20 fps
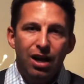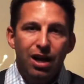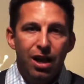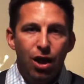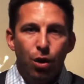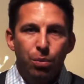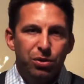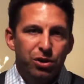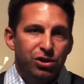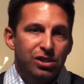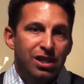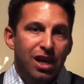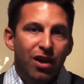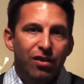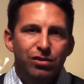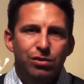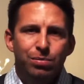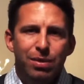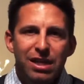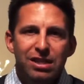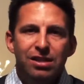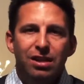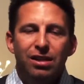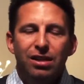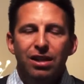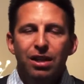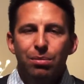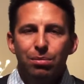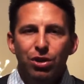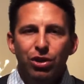help yourselves
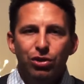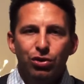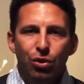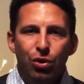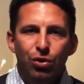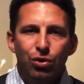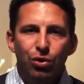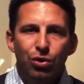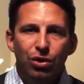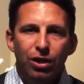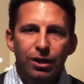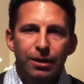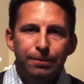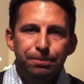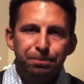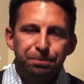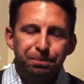basically and build your own Ula.